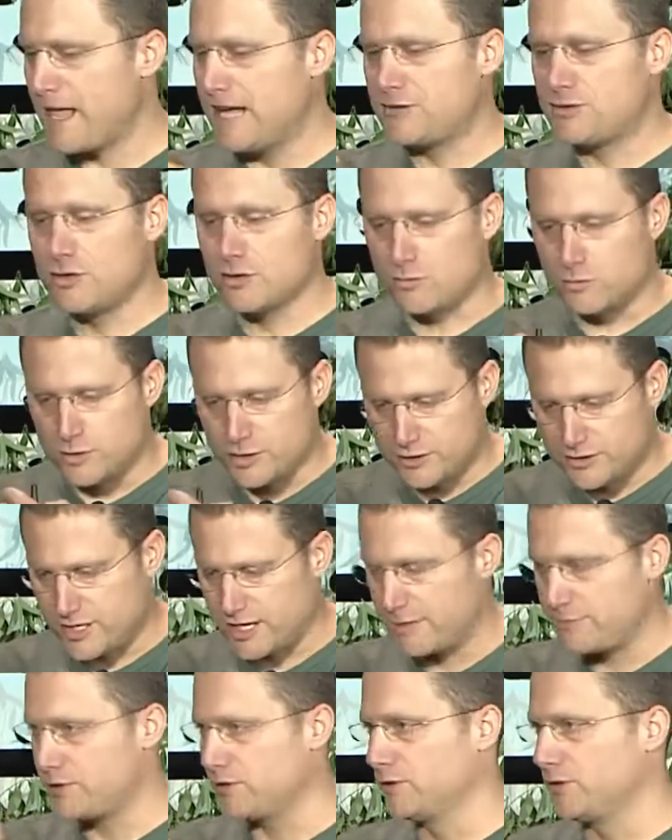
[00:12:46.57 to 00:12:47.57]
It took real
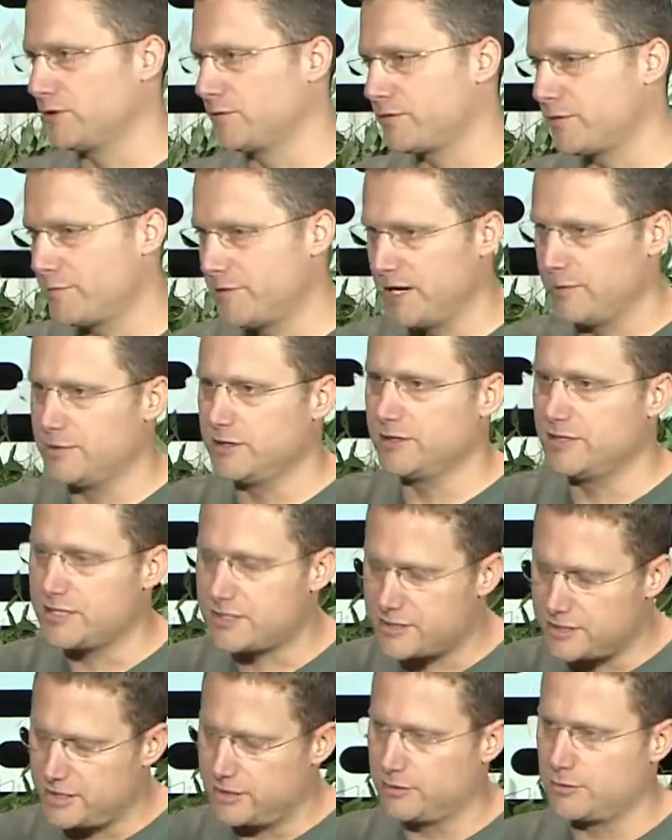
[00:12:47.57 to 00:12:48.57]
time to learn from them and
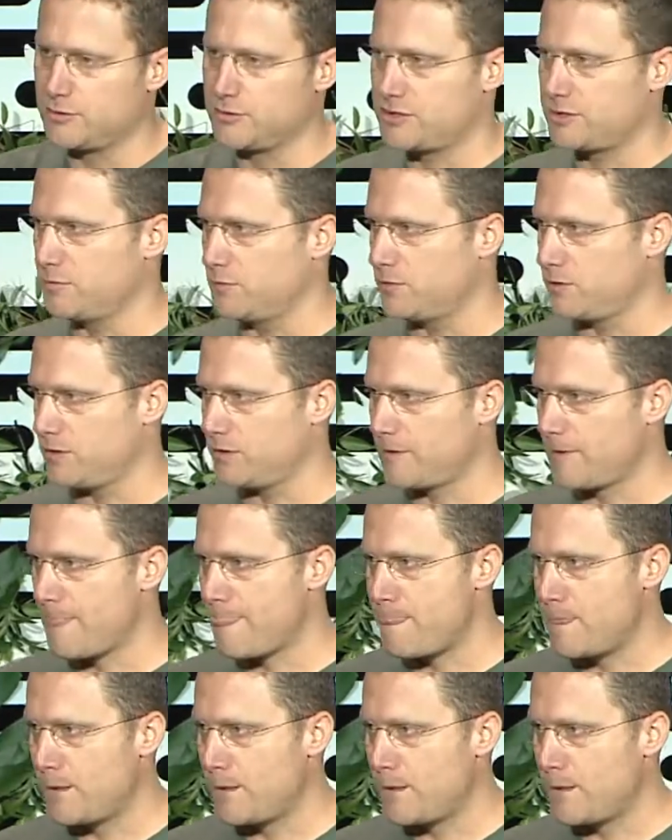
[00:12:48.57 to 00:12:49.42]
listen and learn some more.